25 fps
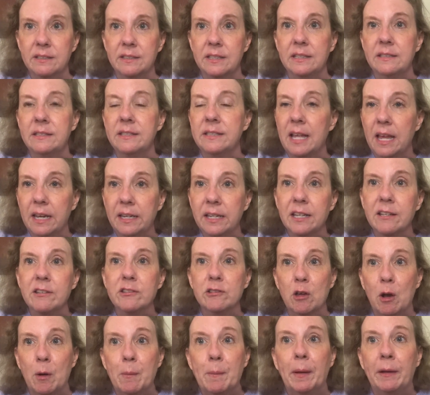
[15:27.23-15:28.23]
The
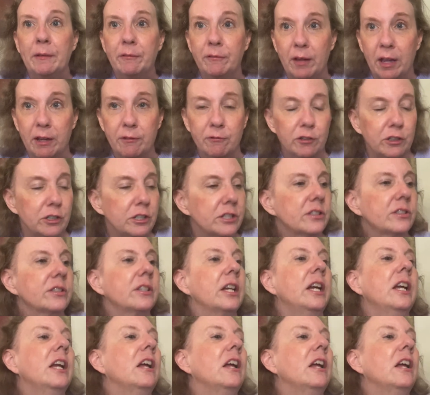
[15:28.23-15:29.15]
settings are my favorites.